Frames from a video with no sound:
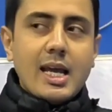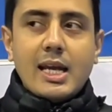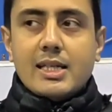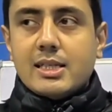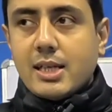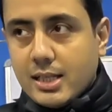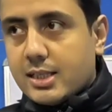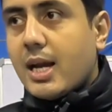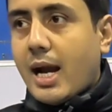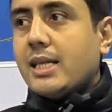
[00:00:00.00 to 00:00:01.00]
In such
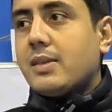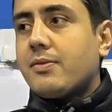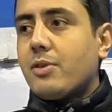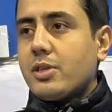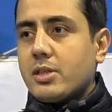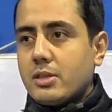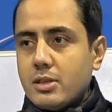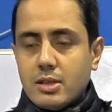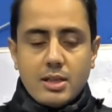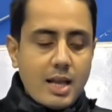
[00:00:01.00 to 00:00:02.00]
kinds of questions,
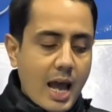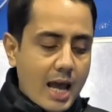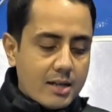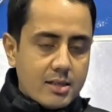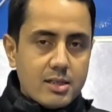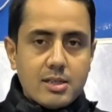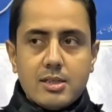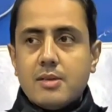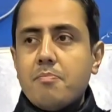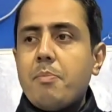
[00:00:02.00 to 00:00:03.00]
the
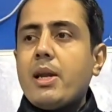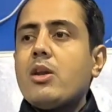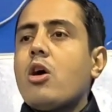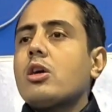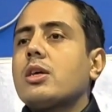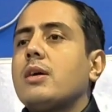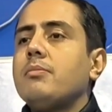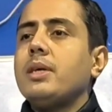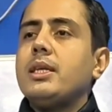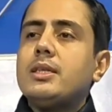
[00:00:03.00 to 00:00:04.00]
answers may not
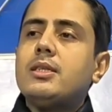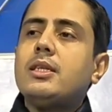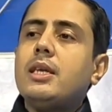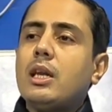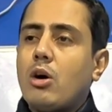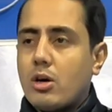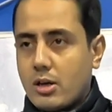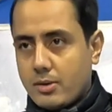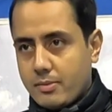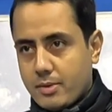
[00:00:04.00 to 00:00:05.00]
come in a serial order.
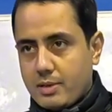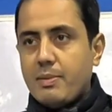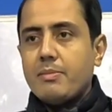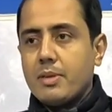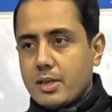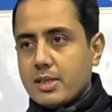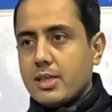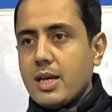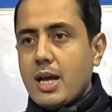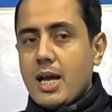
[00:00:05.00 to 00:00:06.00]
Remember this.
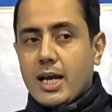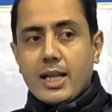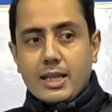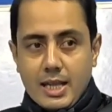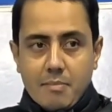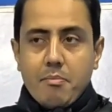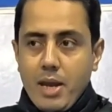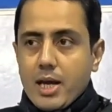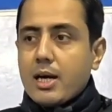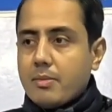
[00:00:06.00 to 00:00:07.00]
Again, they
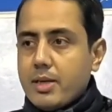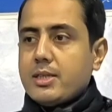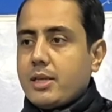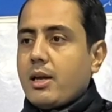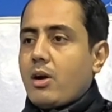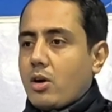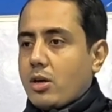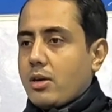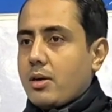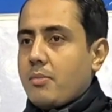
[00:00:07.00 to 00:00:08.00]
may come in a serial order,
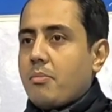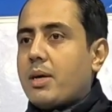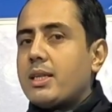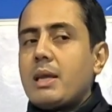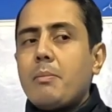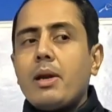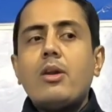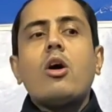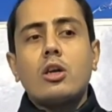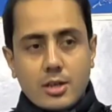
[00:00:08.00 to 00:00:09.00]
but they may
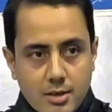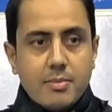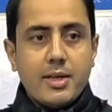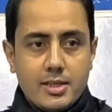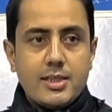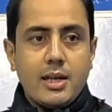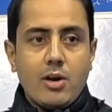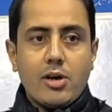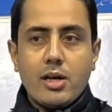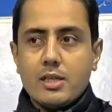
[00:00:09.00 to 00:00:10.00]
not come in a serial
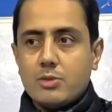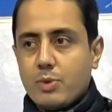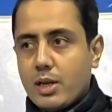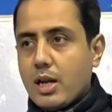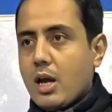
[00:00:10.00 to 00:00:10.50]
order as well.